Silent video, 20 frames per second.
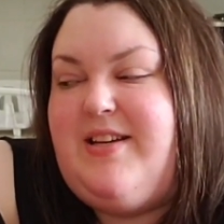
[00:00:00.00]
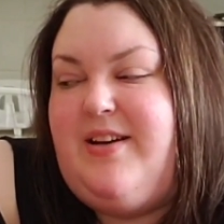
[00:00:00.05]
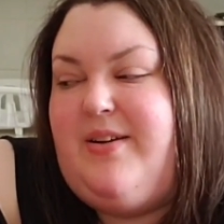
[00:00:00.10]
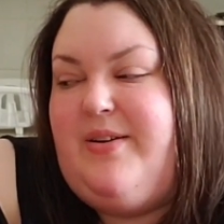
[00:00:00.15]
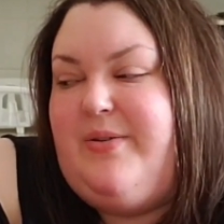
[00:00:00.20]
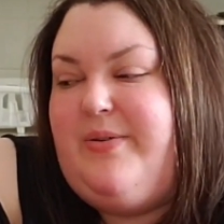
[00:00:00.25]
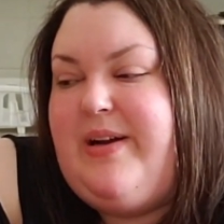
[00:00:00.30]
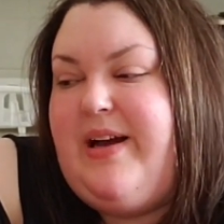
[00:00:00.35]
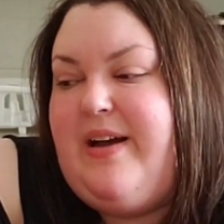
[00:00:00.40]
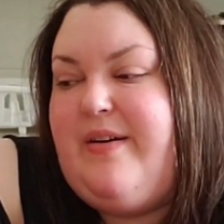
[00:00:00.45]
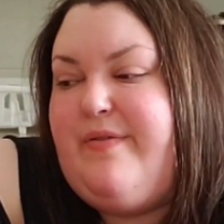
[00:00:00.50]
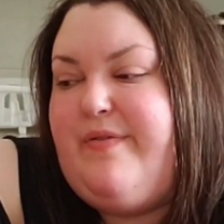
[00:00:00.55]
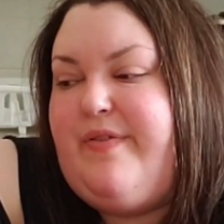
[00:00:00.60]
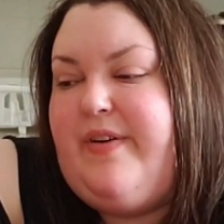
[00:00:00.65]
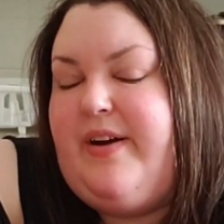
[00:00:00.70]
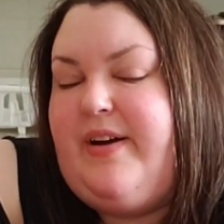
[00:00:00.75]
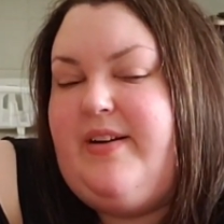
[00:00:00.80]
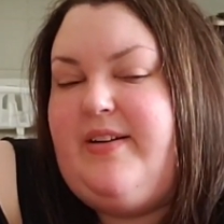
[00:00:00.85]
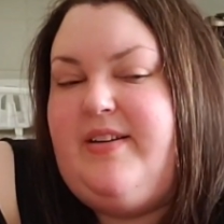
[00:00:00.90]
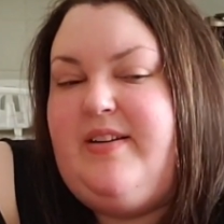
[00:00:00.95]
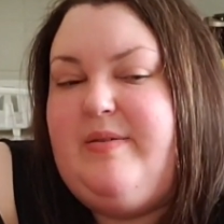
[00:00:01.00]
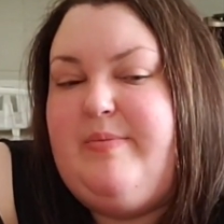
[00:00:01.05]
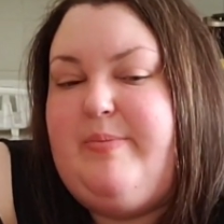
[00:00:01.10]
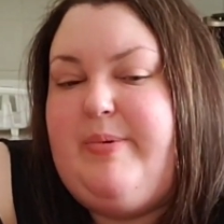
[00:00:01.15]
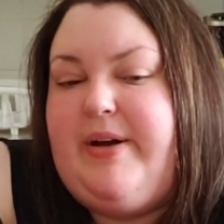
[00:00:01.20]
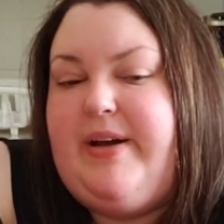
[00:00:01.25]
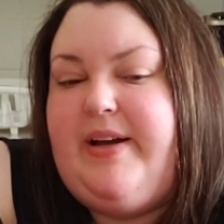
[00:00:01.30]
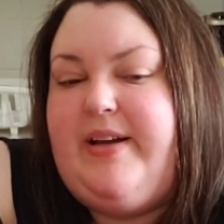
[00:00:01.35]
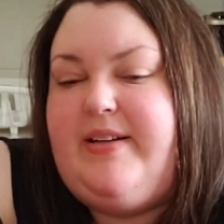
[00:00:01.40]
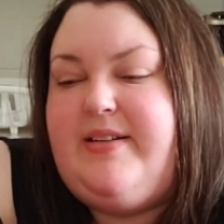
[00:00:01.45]
so have fun,
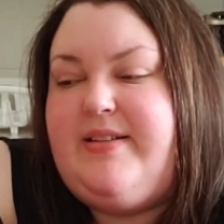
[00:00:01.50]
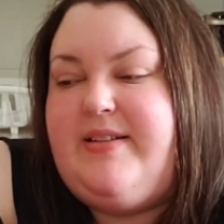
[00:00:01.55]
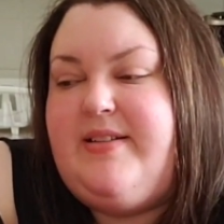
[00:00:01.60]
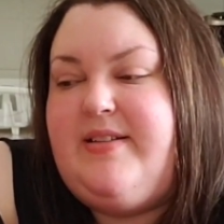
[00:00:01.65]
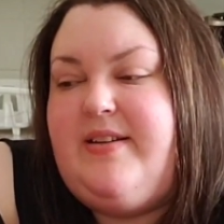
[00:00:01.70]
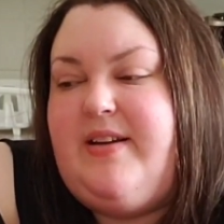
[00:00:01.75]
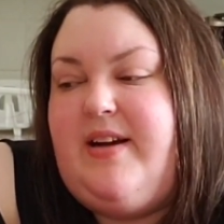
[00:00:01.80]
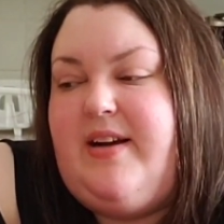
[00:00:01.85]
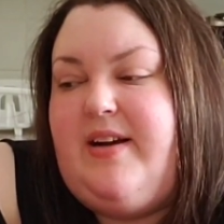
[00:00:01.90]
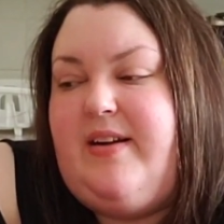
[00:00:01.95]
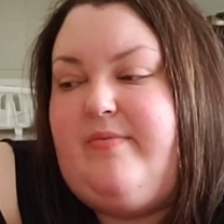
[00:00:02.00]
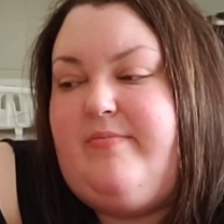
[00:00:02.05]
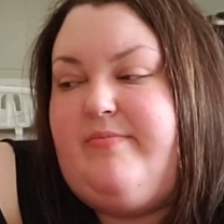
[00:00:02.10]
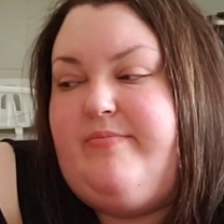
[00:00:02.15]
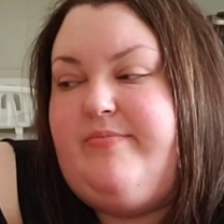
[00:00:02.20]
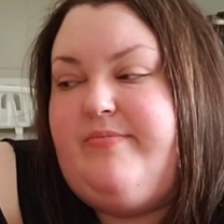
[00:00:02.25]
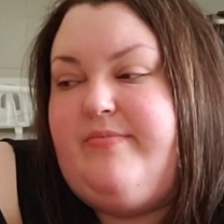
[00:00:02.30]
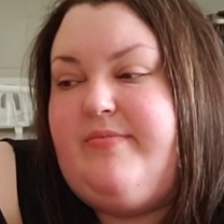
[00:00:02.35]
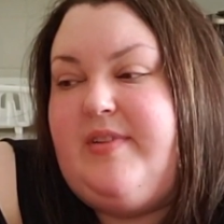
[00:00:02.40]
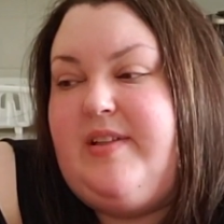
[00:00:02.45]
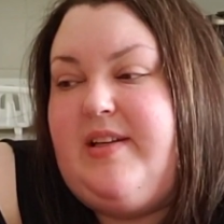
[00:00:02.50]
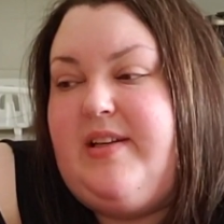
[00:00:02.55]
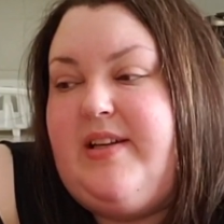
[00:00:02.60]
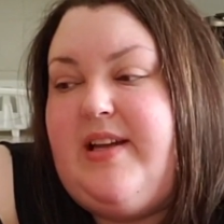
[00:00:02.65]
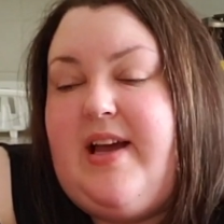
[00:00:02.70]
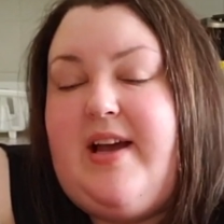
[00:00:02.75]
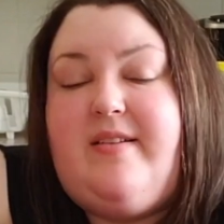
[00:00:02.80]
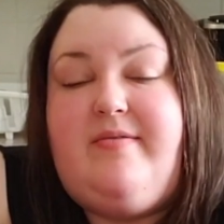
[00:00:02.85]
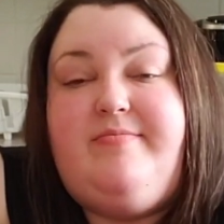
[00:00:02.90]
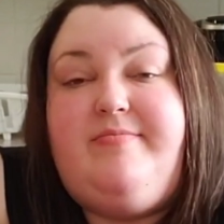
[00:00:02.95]
but um,
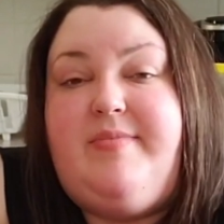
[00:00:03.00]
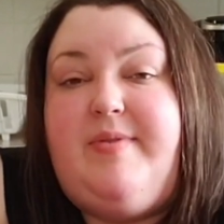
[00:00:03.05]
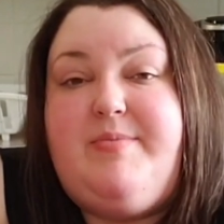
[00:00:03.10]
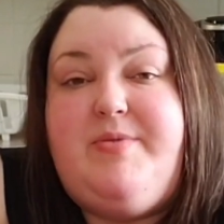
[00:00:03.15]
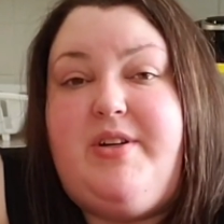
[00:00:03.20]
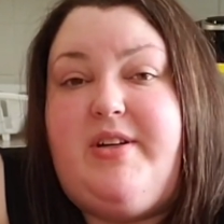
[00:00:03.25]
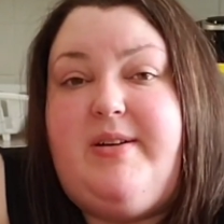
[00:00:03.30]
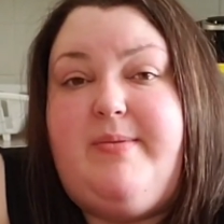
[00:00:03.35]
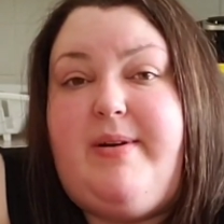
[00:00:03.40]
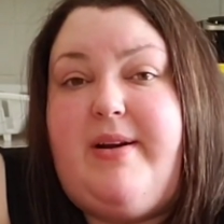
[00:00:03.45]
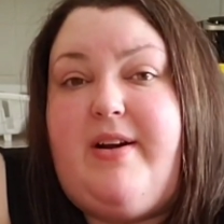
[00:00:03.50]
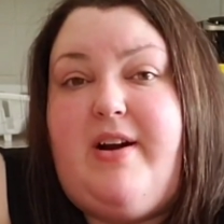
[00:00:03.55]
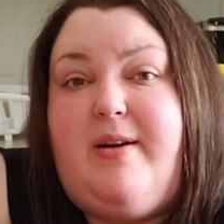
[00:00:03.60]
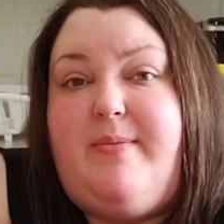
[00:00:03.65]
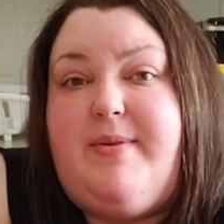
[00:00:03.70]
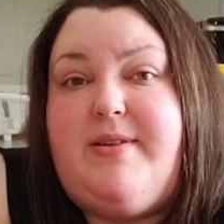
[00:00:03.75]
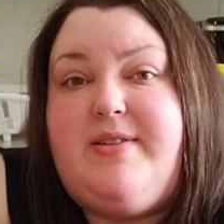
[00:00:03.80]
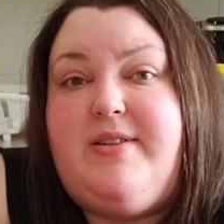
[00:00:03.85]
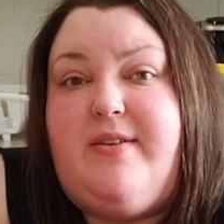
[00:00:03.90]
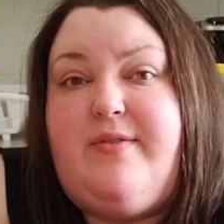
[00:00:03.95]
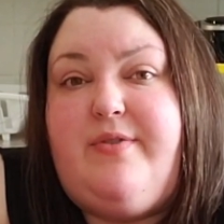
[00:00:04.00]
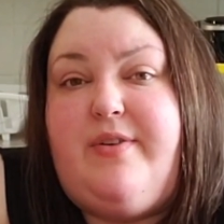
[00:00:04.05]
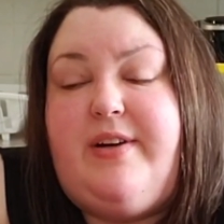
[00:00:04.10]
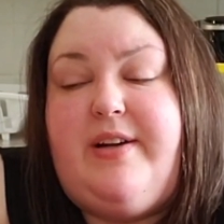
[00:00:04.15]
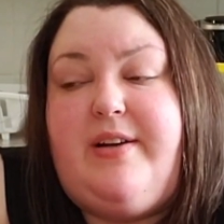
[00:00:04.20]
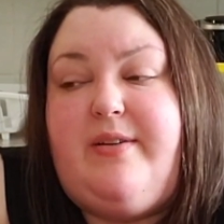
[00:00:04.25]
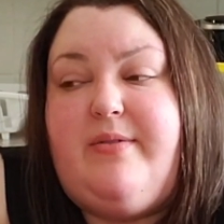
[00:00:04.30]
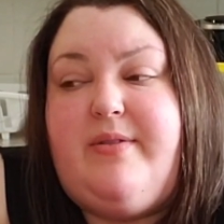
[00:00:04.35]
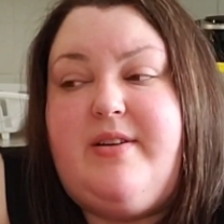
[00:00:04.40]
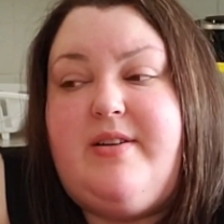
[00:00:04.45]
yeah, I'm turning my comments off for
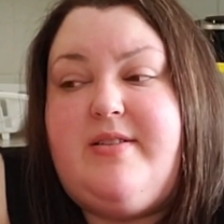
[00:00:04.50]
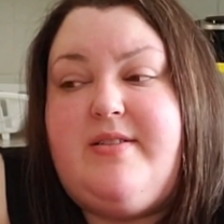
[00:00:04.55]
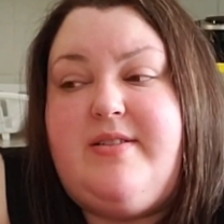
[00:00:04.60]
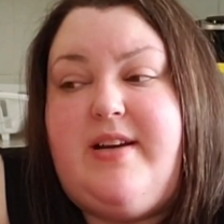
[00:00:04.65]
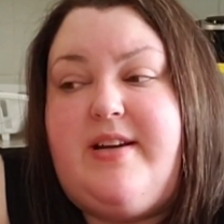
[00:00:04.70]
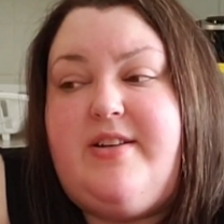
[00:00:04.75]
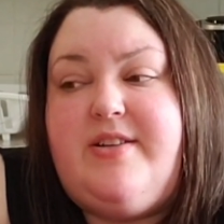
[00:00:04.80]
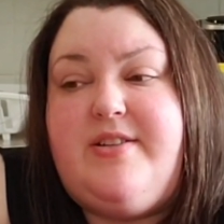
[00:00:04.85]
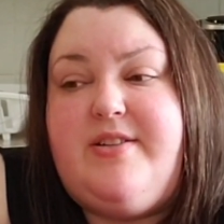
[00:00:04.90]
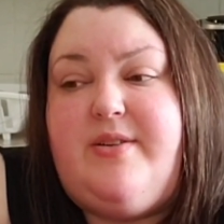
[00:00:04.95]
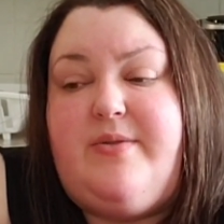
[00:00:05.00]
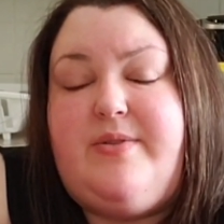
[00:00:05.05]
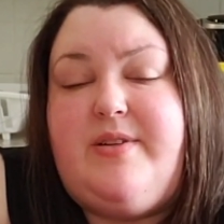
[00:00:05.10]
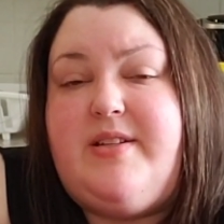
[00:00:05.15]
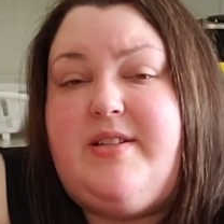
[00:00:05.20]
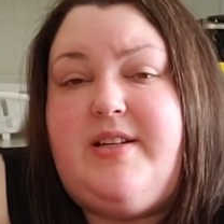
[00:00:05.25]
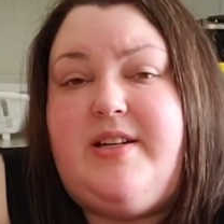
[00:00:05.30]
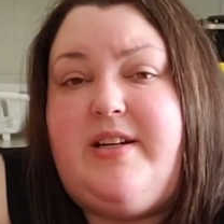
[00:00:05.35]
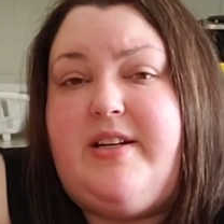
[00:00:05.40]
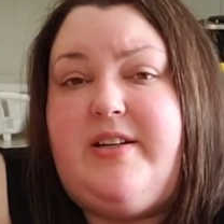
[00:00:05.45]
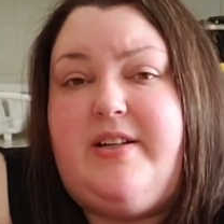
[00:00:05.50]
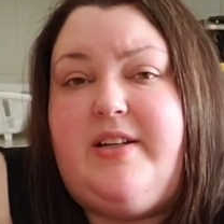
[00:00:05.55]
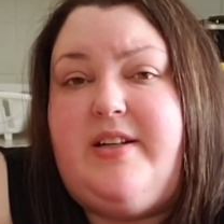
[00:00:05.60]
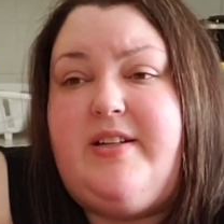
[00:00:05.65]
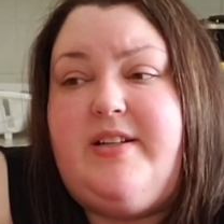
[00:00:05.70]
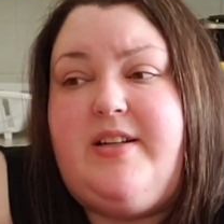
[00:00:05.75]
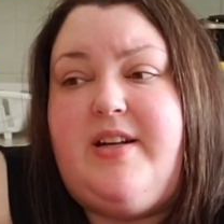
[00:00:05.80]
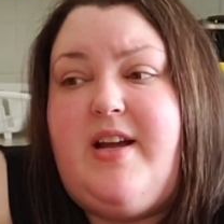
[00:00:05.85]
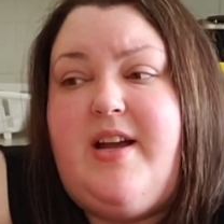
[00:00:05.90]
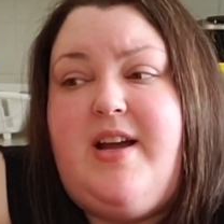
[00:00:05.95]
now because I just don't need to hear
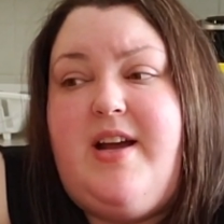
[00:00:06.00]
it.